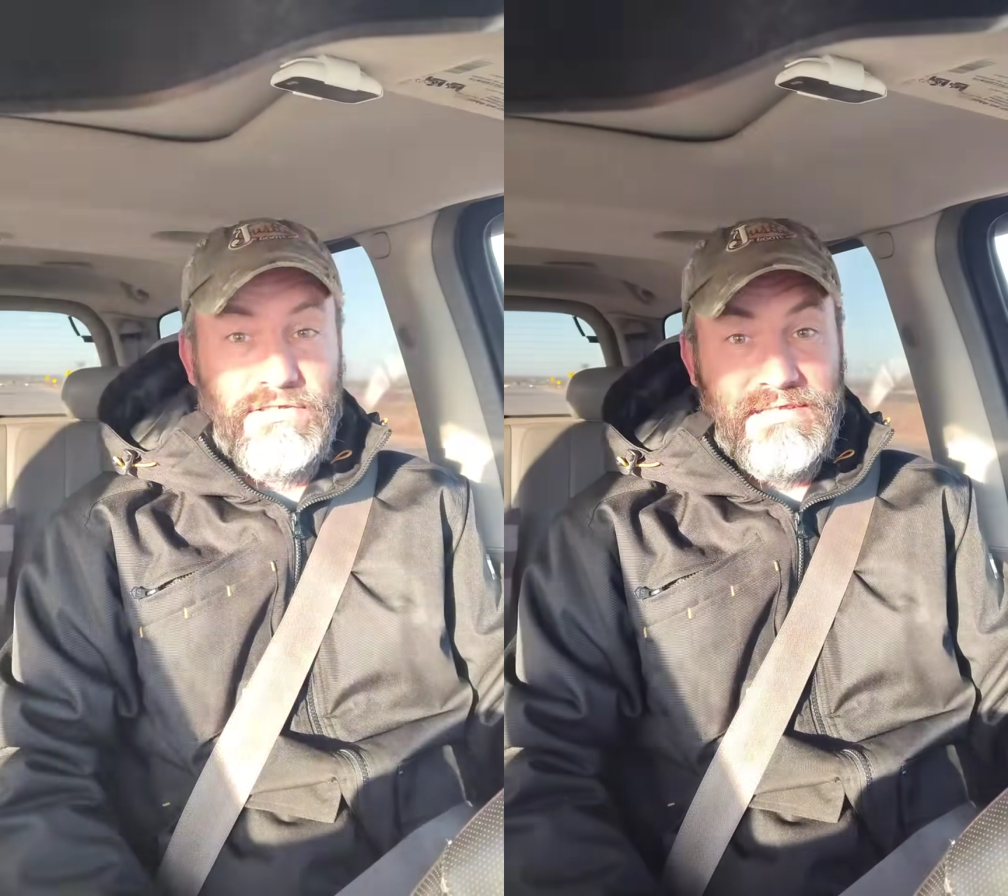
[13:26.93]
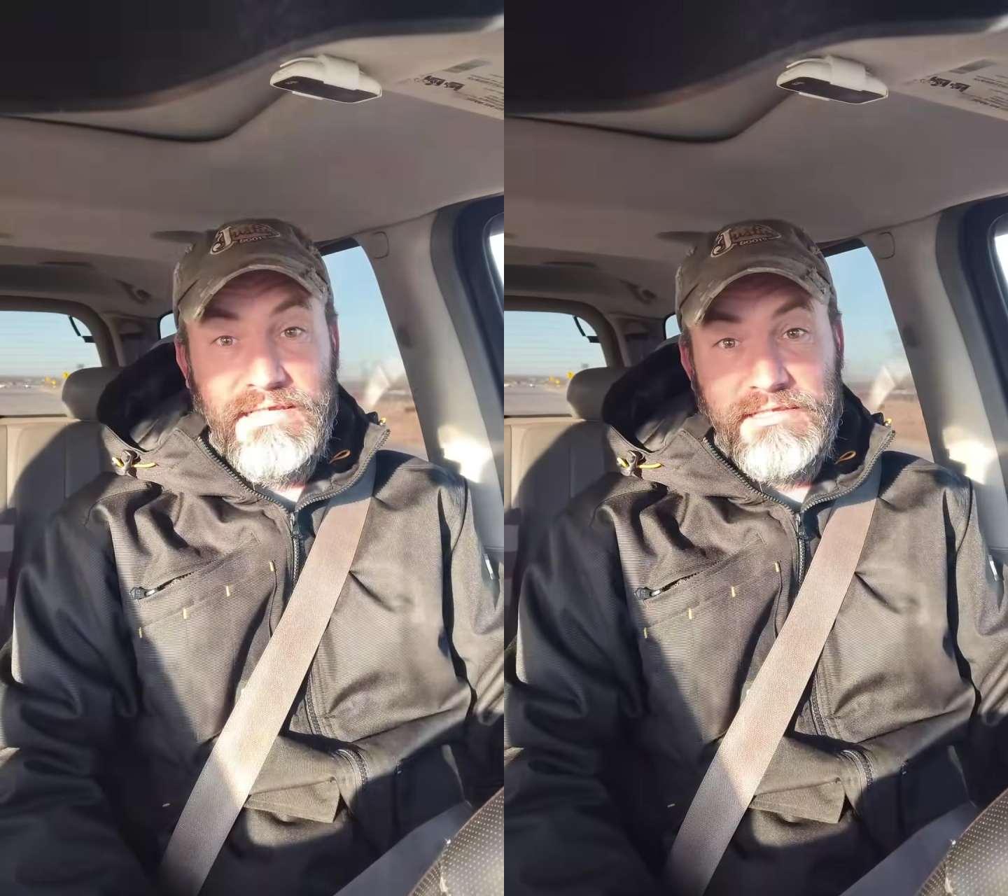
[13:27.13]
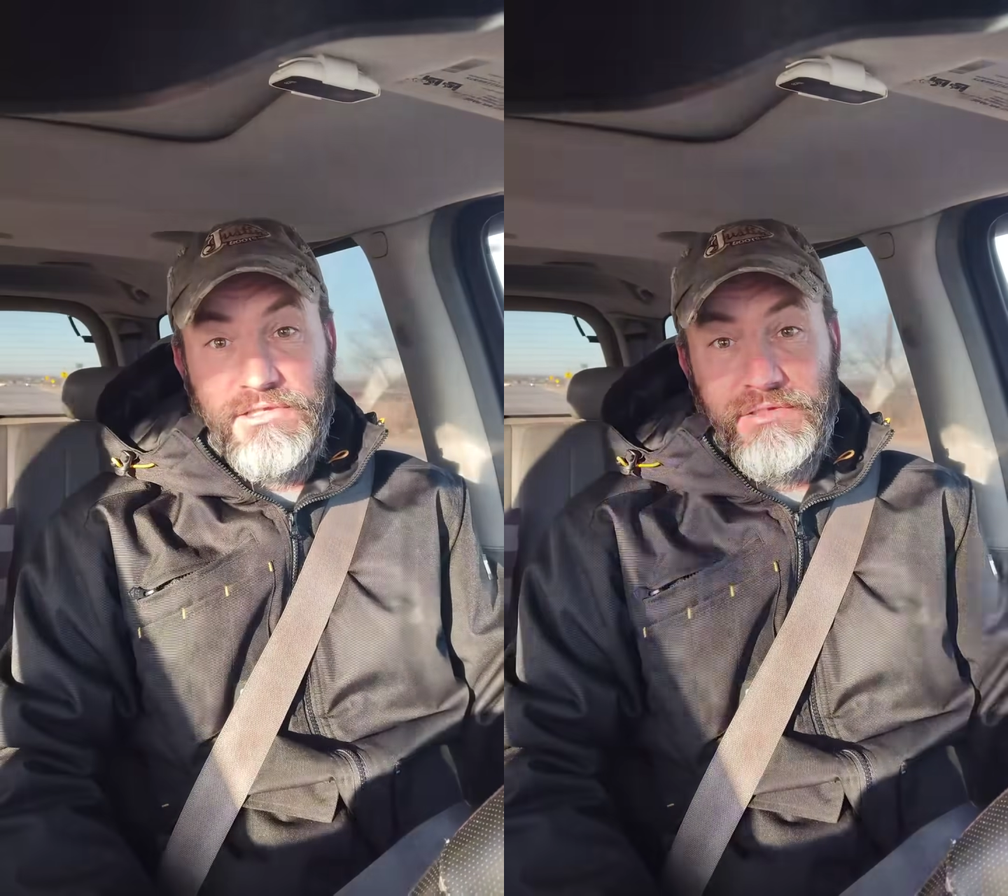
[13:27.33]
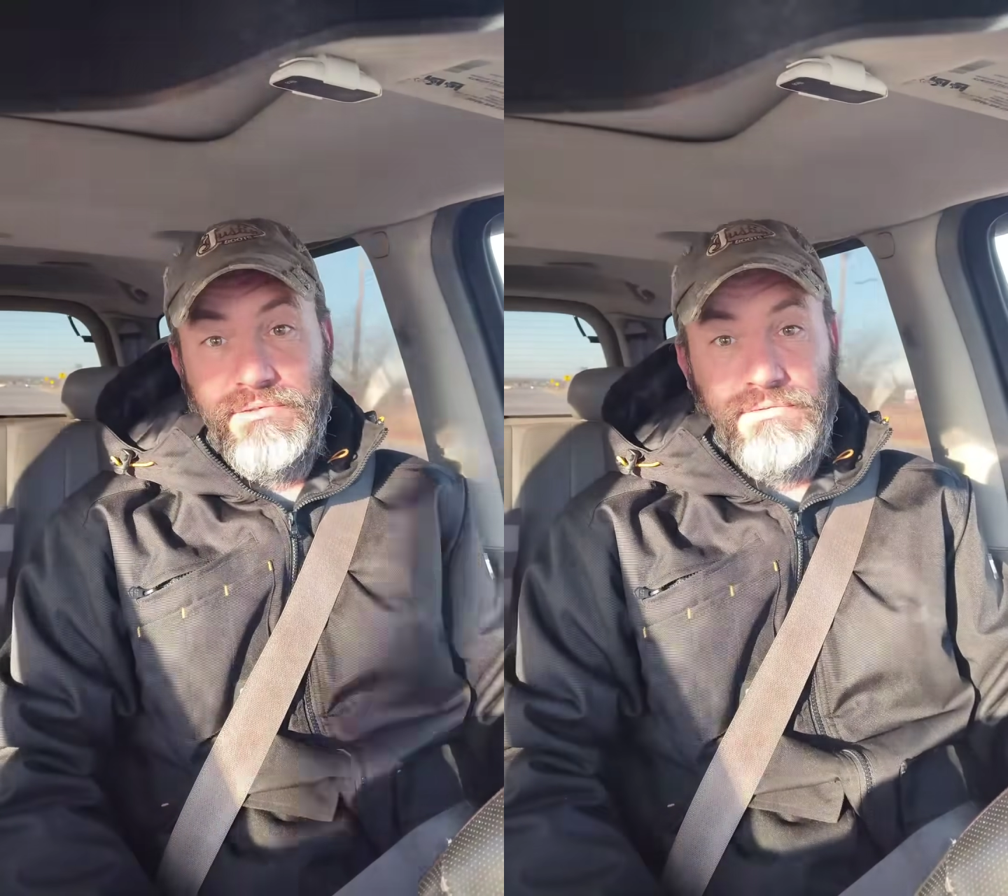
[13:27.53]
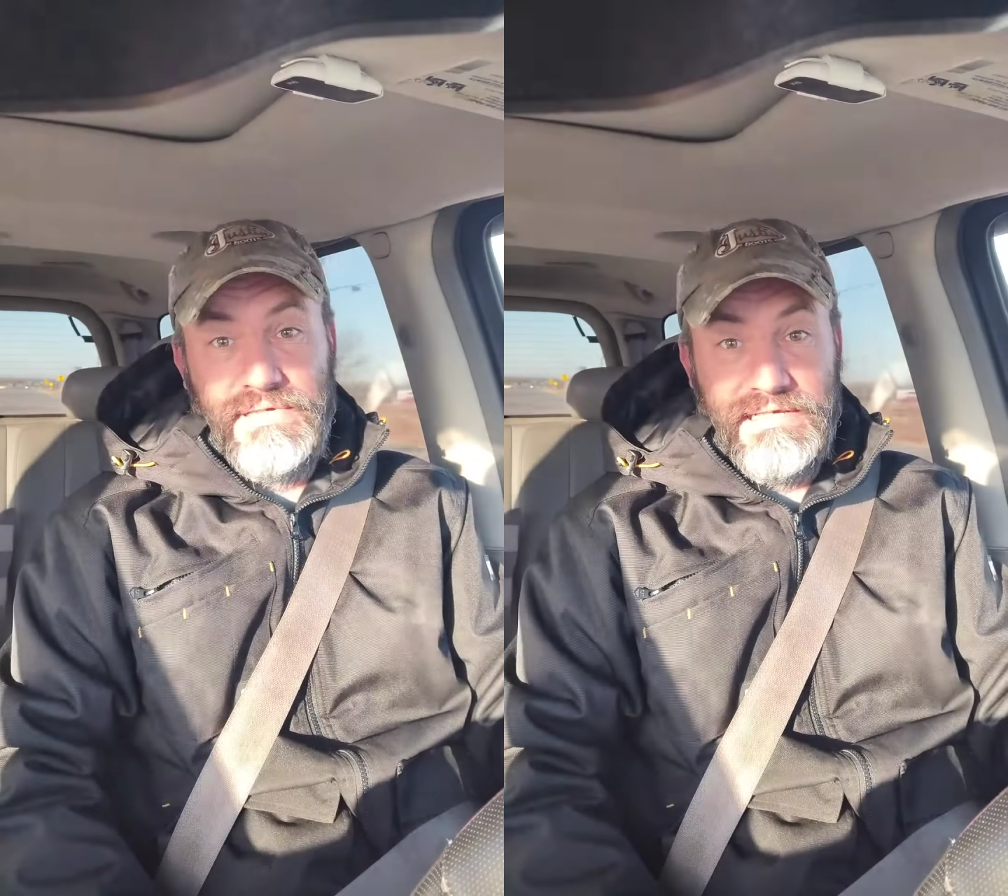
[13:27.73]
should cease to
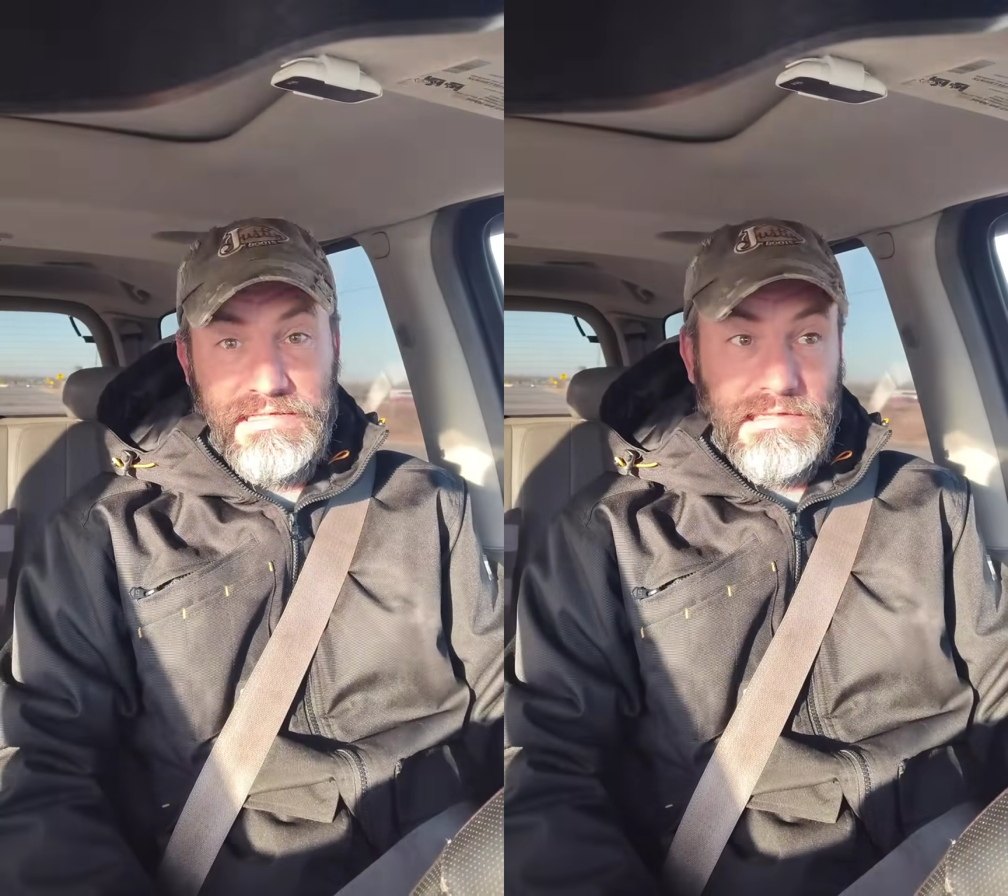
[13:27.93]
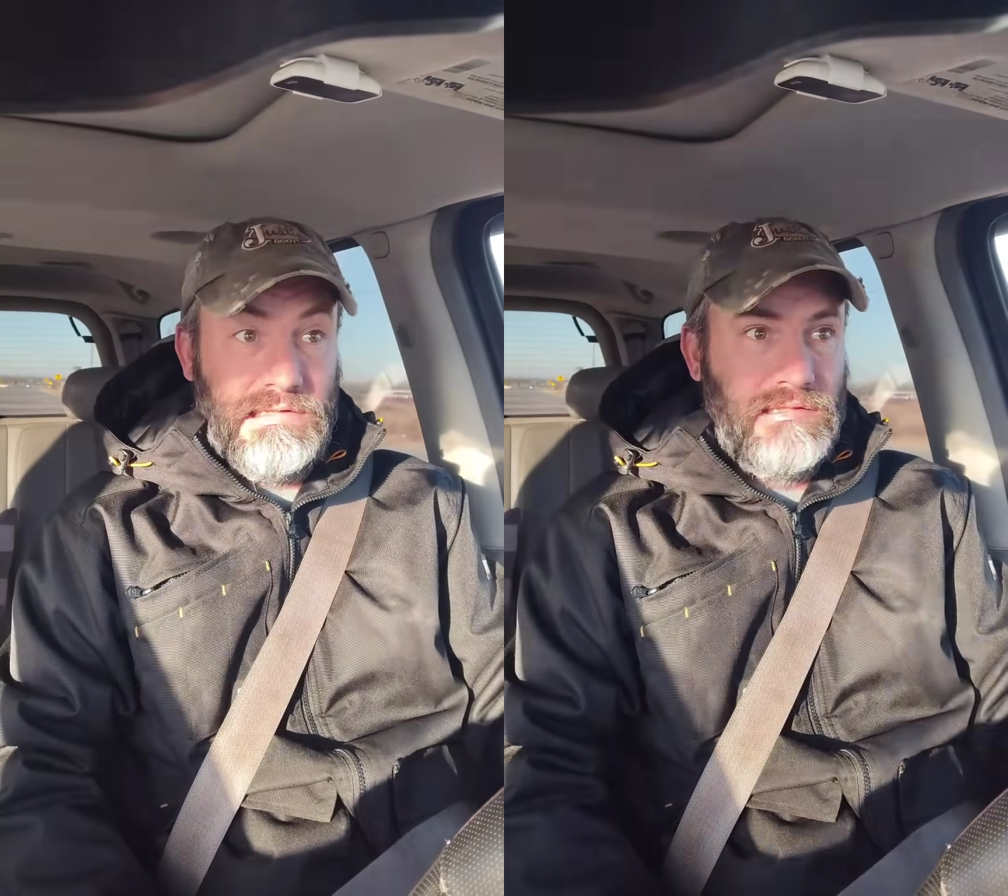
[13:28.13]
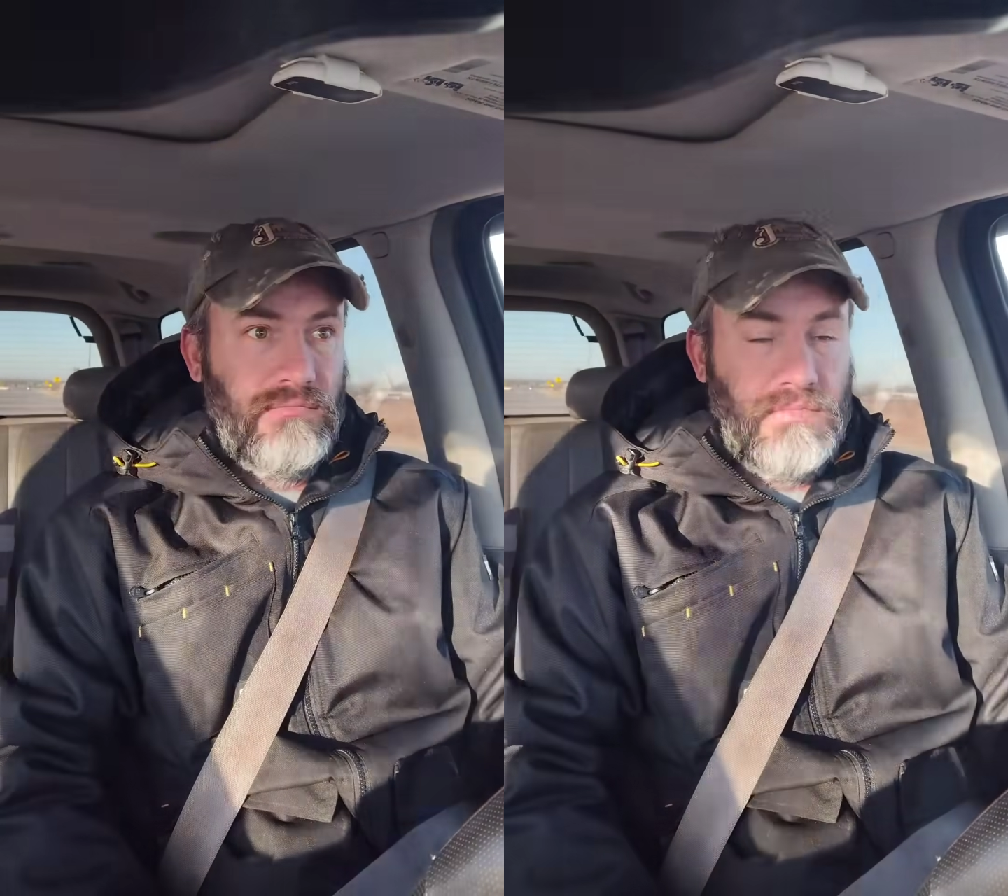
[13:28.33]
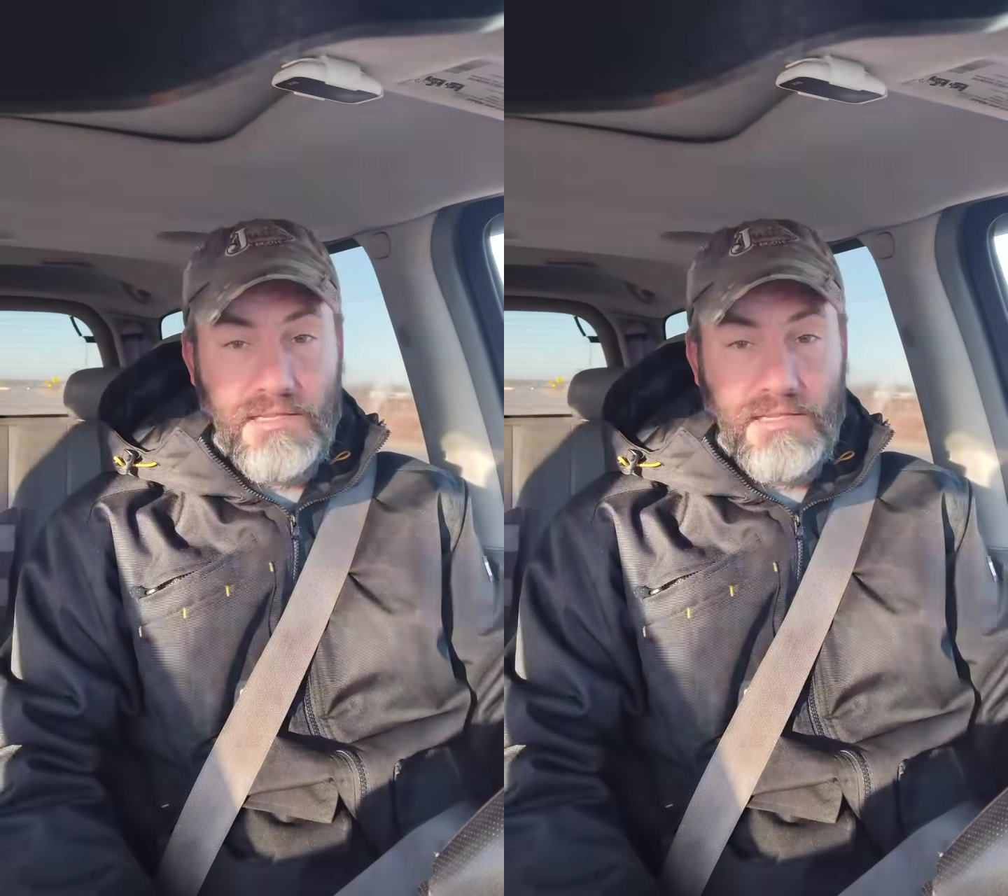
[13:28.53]
exist.